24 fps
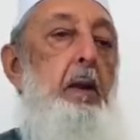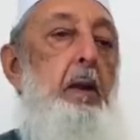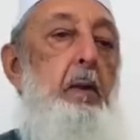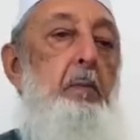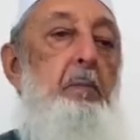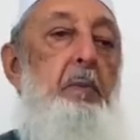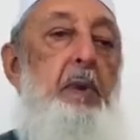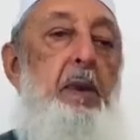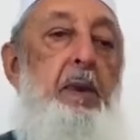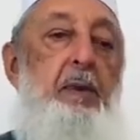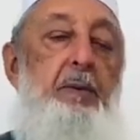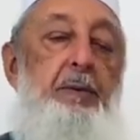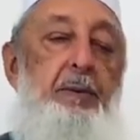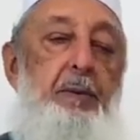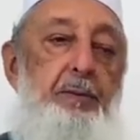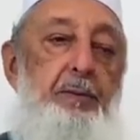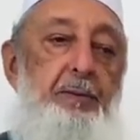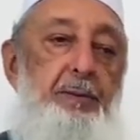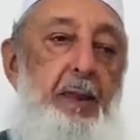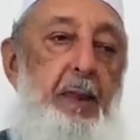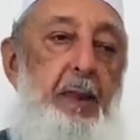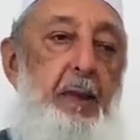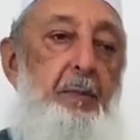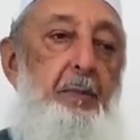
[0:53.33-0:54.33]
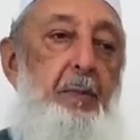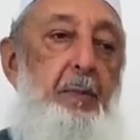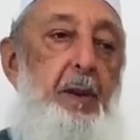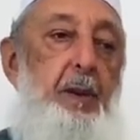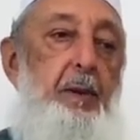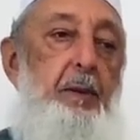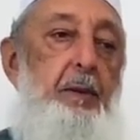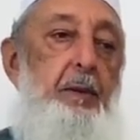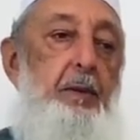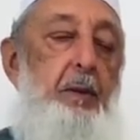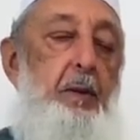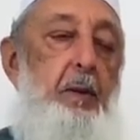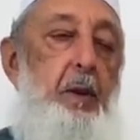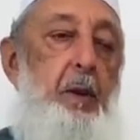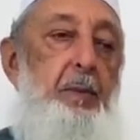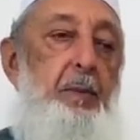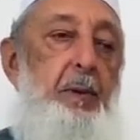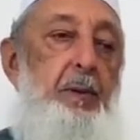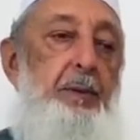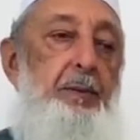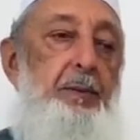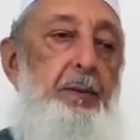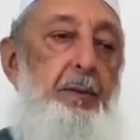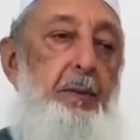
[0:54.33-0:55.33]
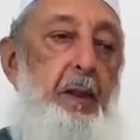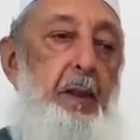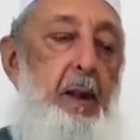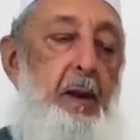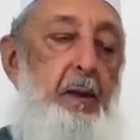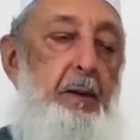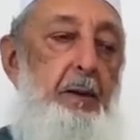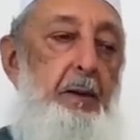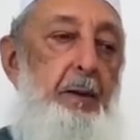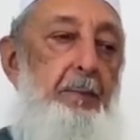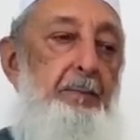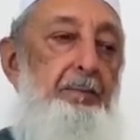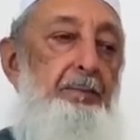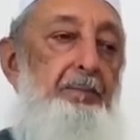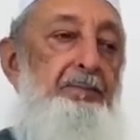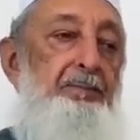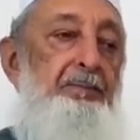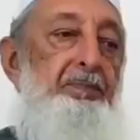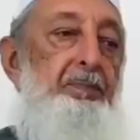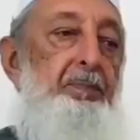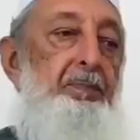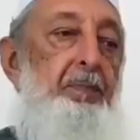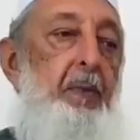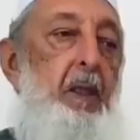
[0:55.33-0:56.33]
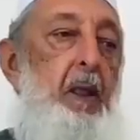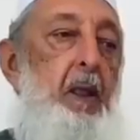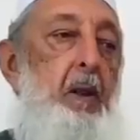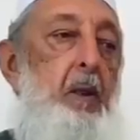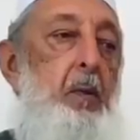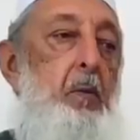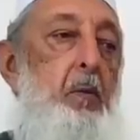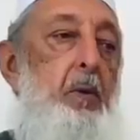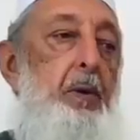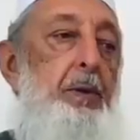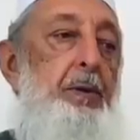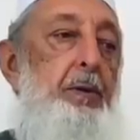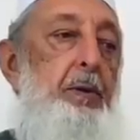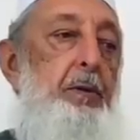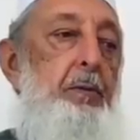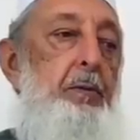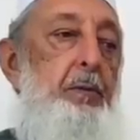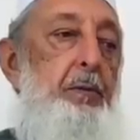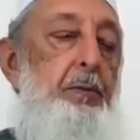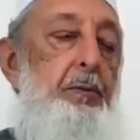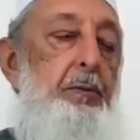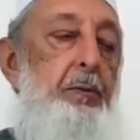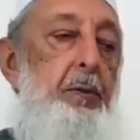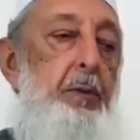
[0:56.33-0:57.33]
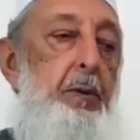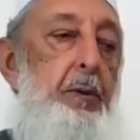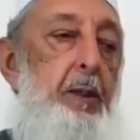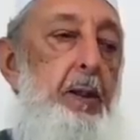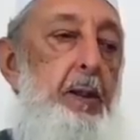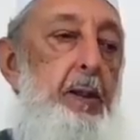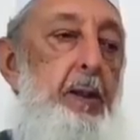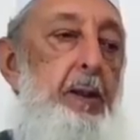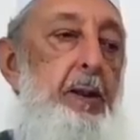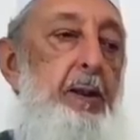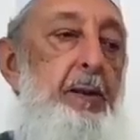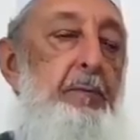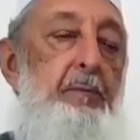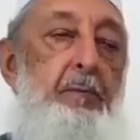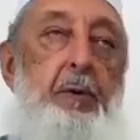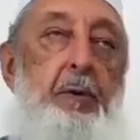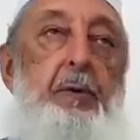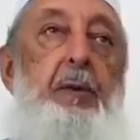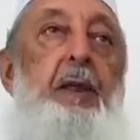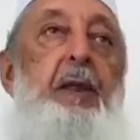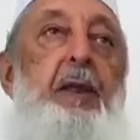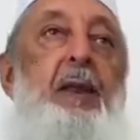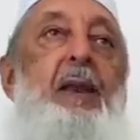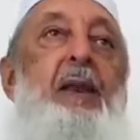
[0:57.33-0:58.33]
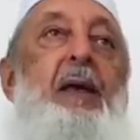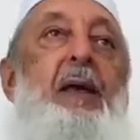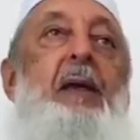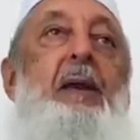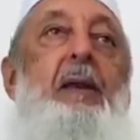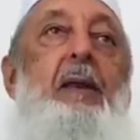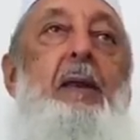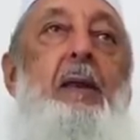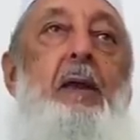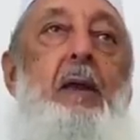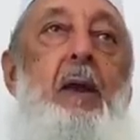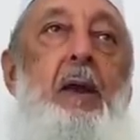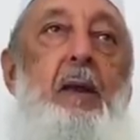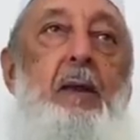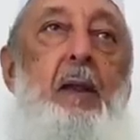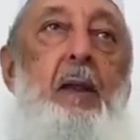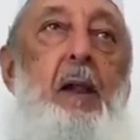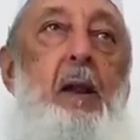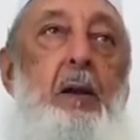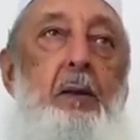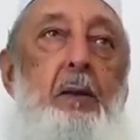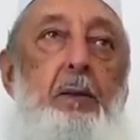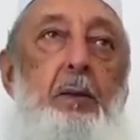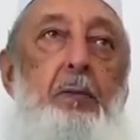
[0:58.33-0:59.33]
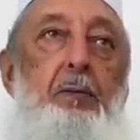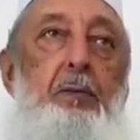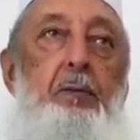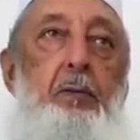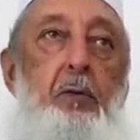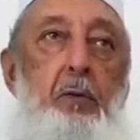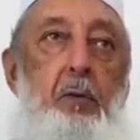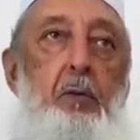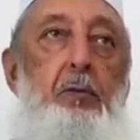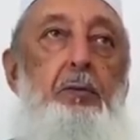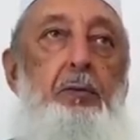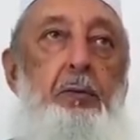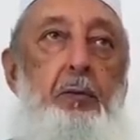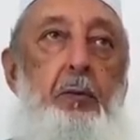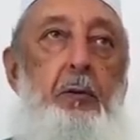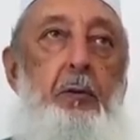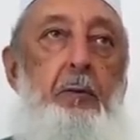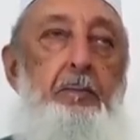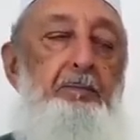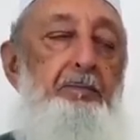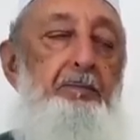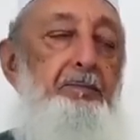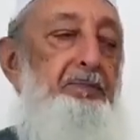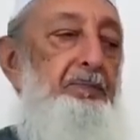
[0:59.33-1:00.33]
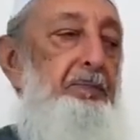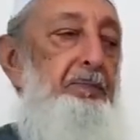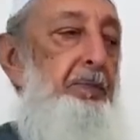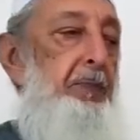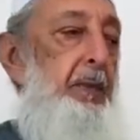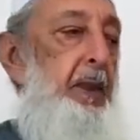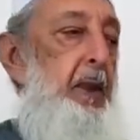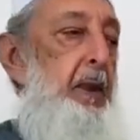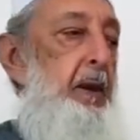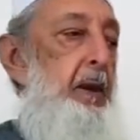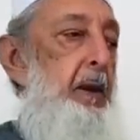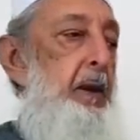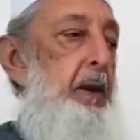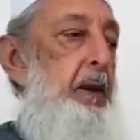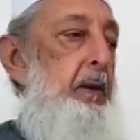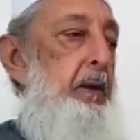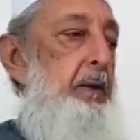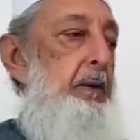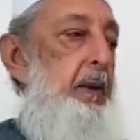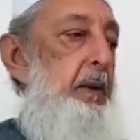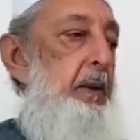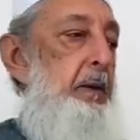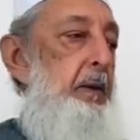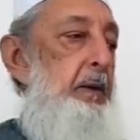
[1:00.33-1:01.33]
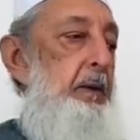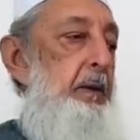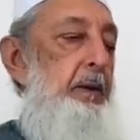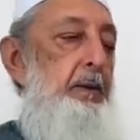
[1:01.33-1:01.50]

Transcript: makes a statement or commits an act which is very clearly an act of kufr, then it